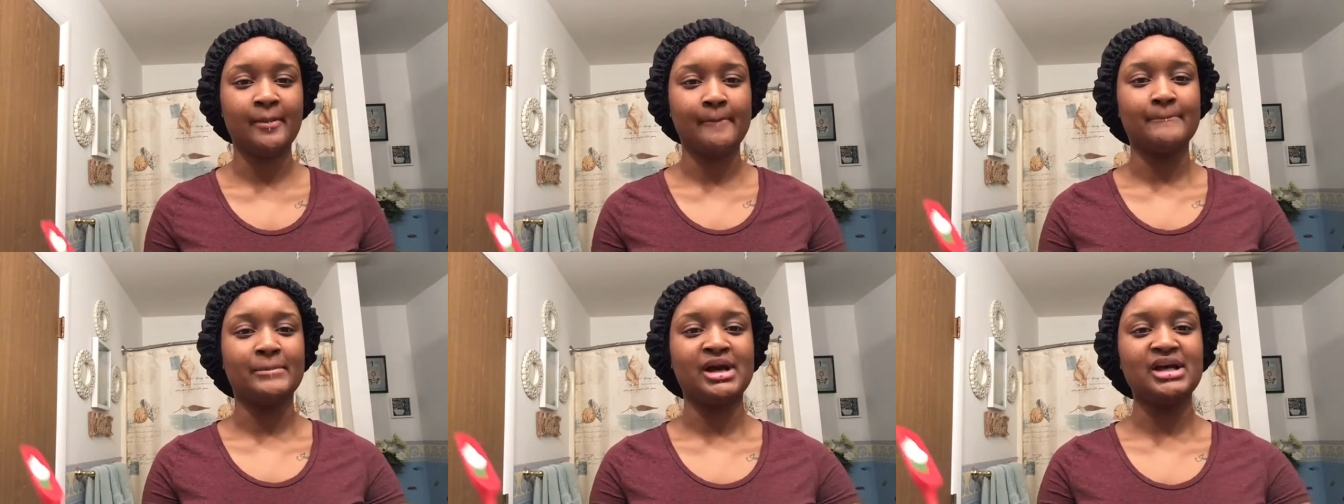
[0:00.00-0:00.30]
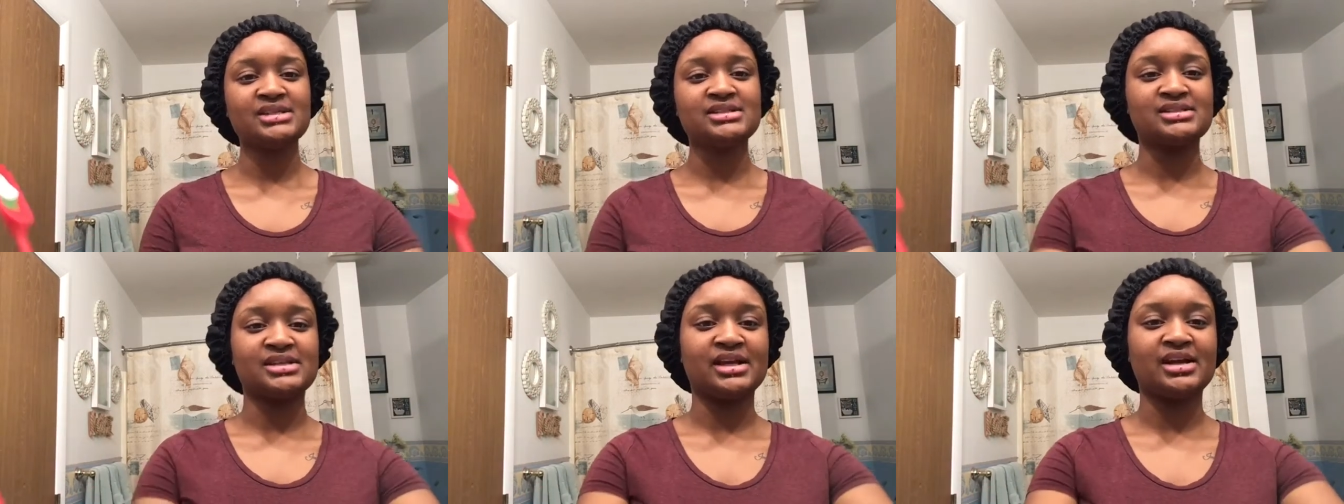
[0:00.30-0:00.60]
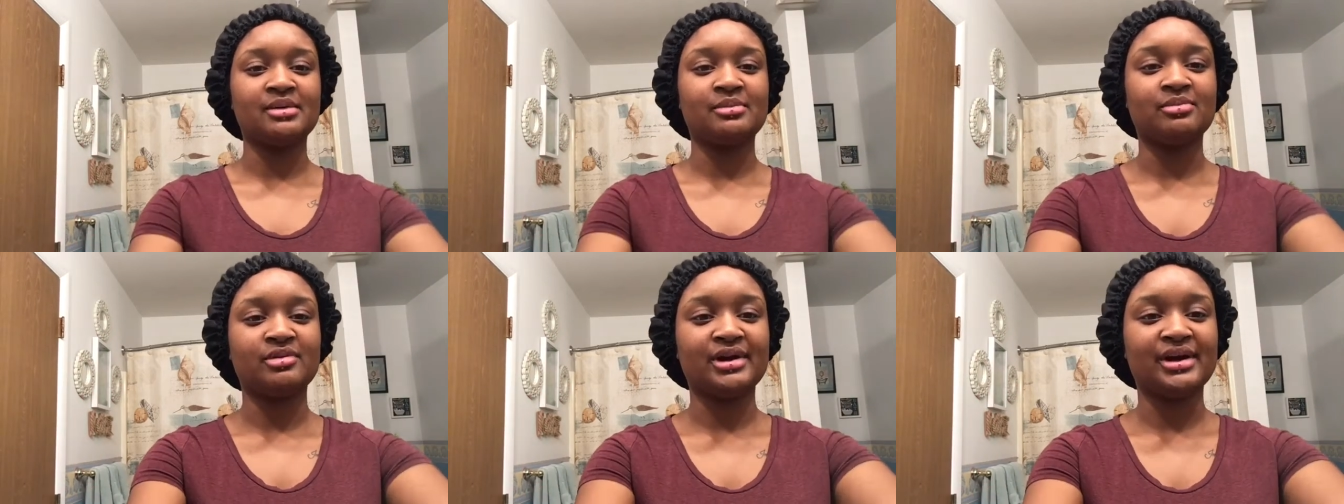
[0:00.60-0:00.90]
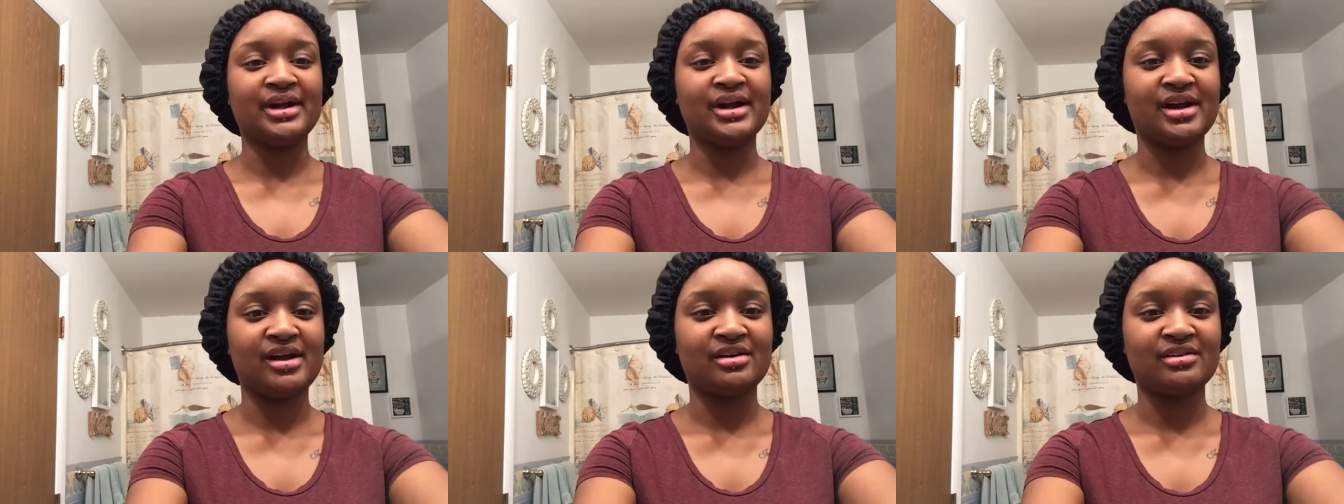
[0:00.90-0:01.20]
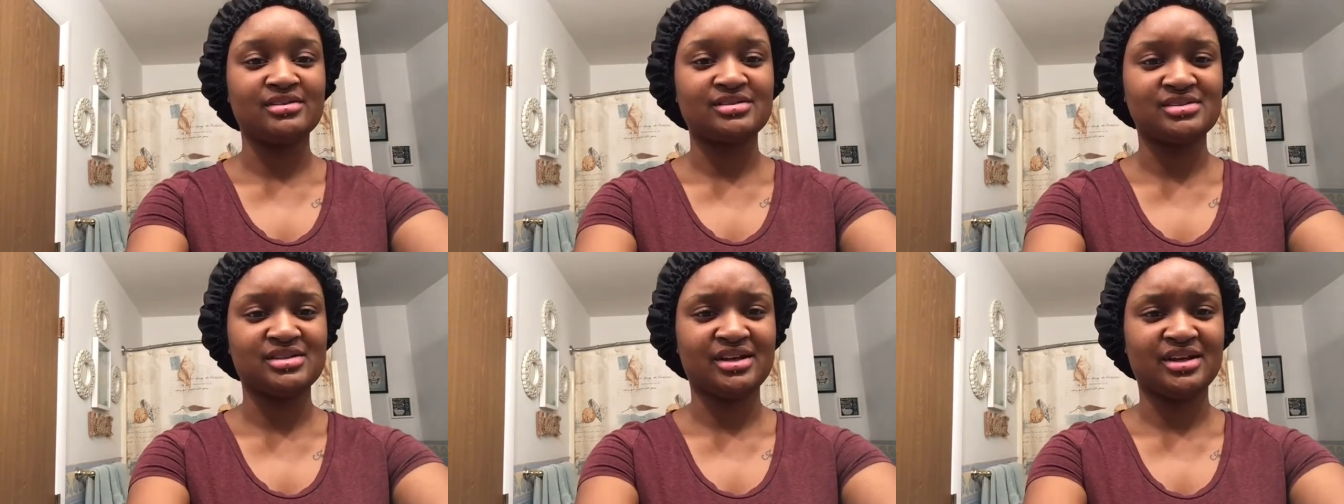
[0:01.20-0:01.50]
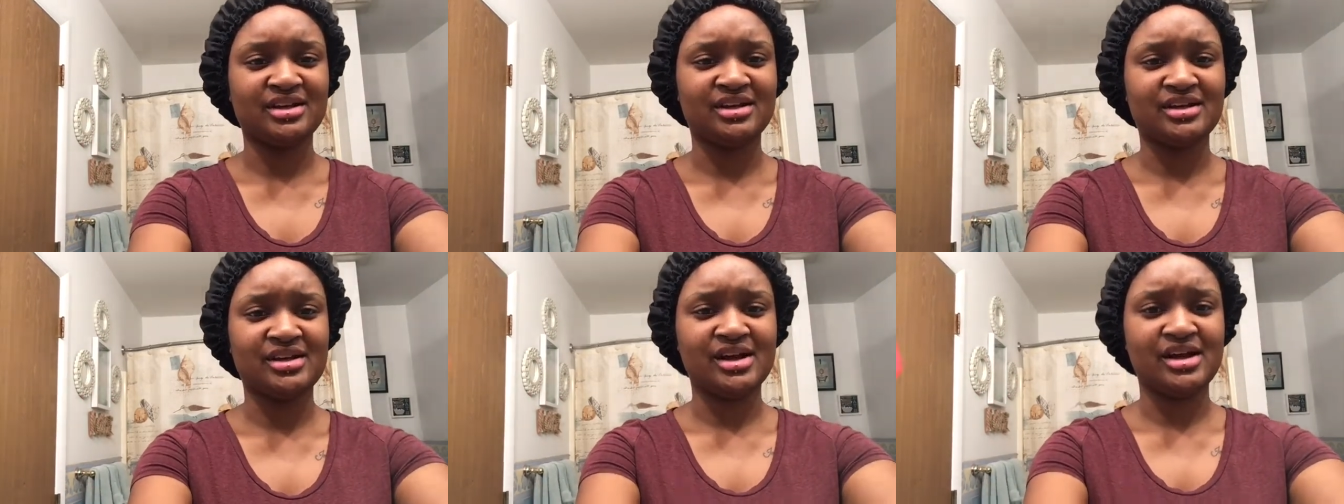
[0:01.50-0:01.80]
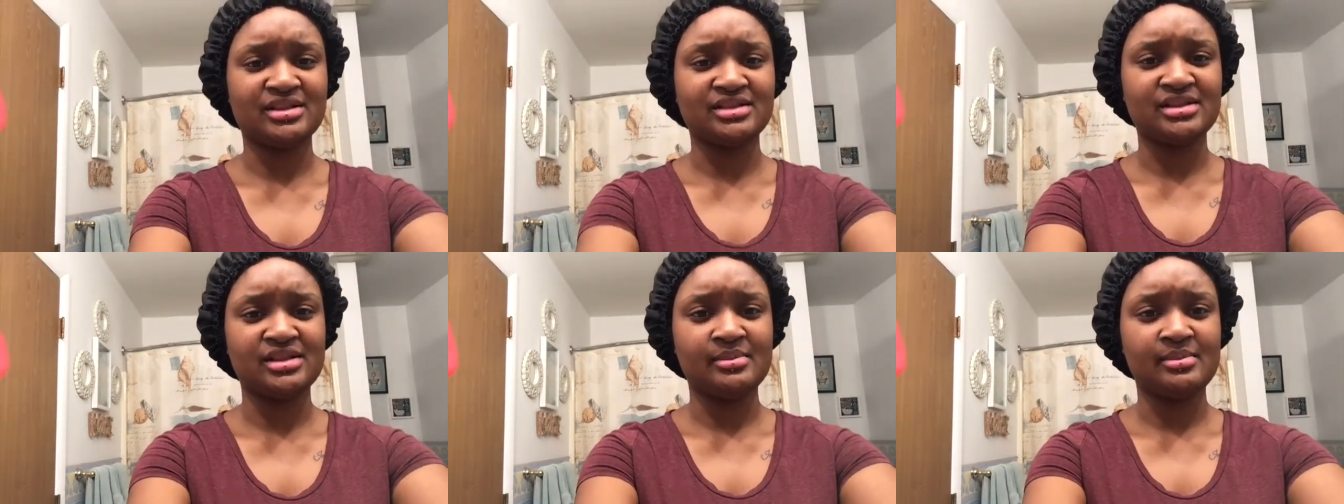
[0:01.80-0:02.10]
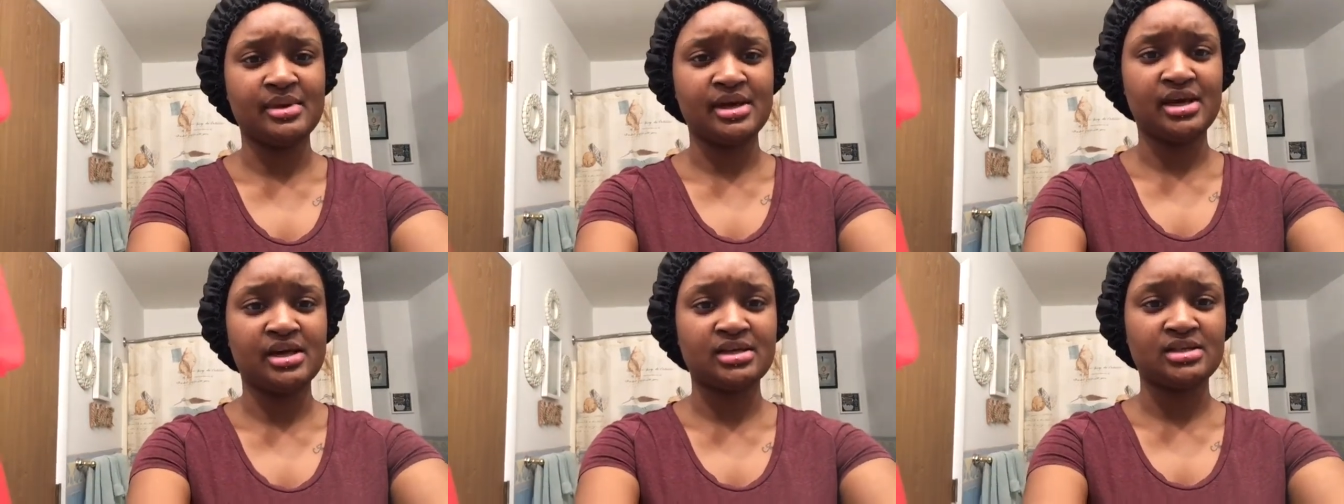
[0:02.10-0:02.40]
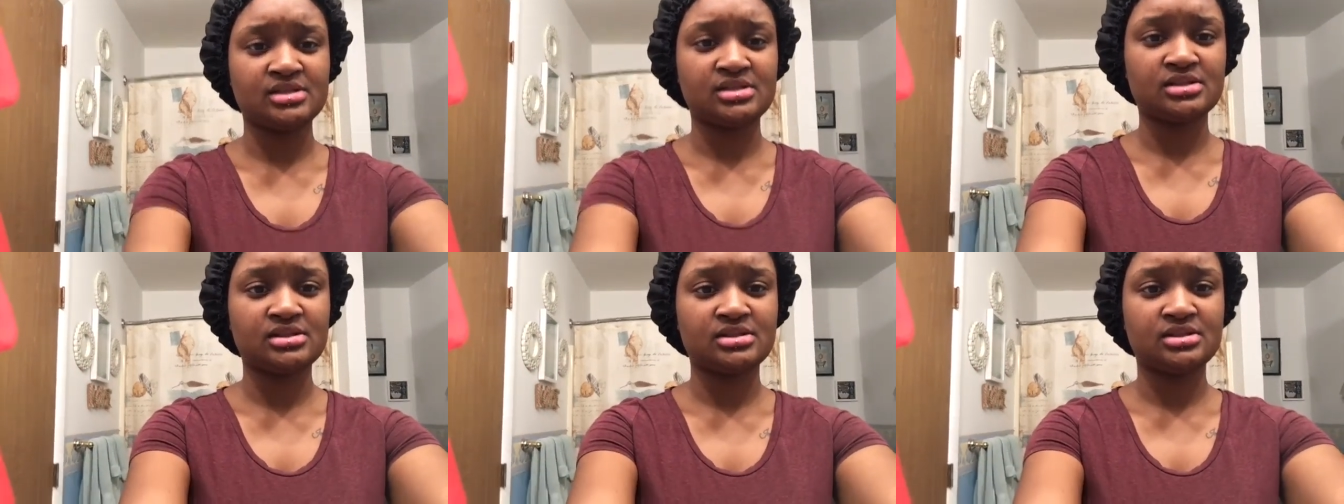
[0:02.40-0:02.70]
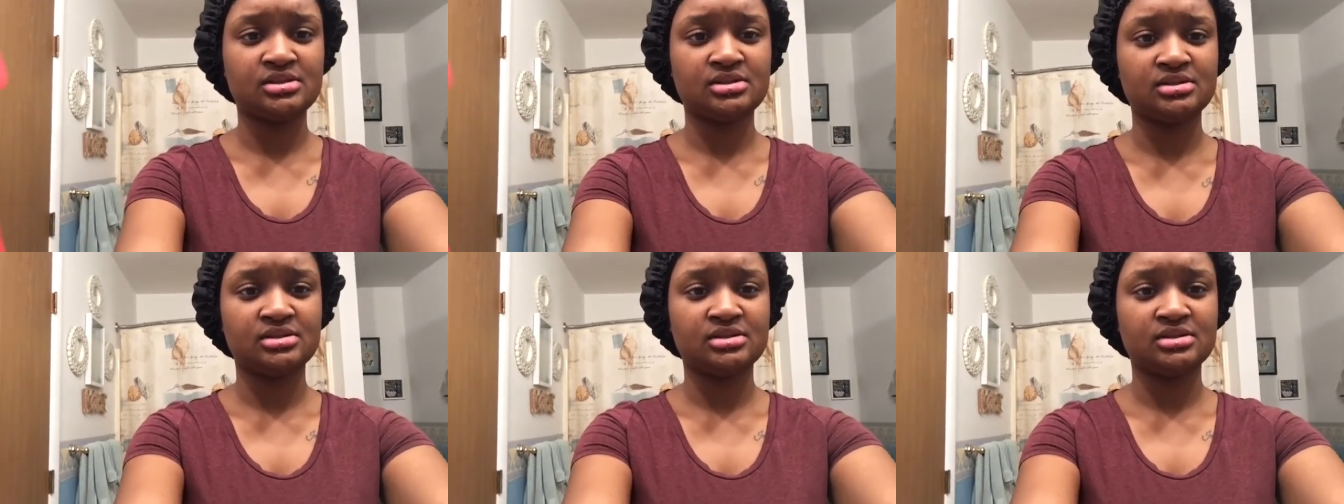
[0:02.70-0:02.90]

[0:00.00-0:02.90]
My setup right now is like not the best.